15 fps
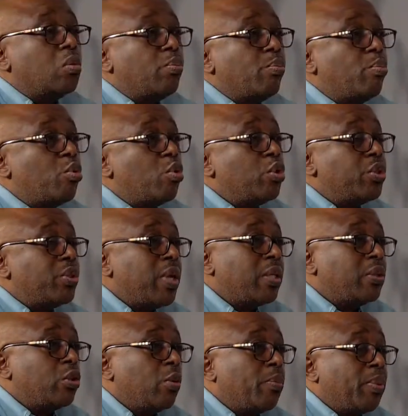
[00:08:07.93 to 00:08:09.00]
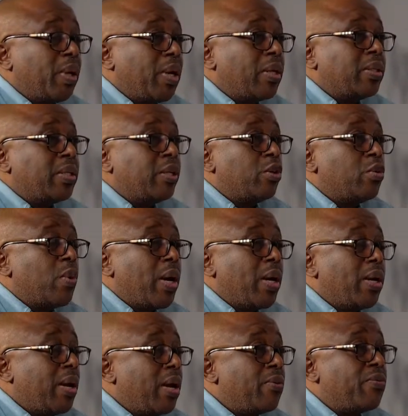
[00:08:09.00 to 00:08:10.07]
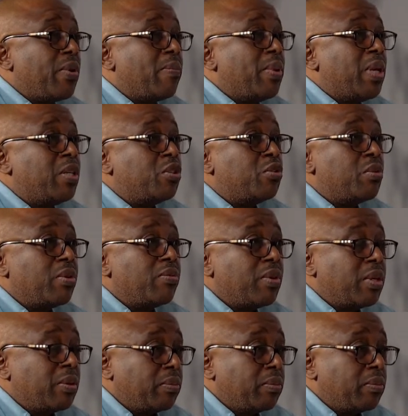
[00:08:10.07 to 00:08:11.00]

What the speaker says: broach that topic. I'll tell you why. A family is grieving.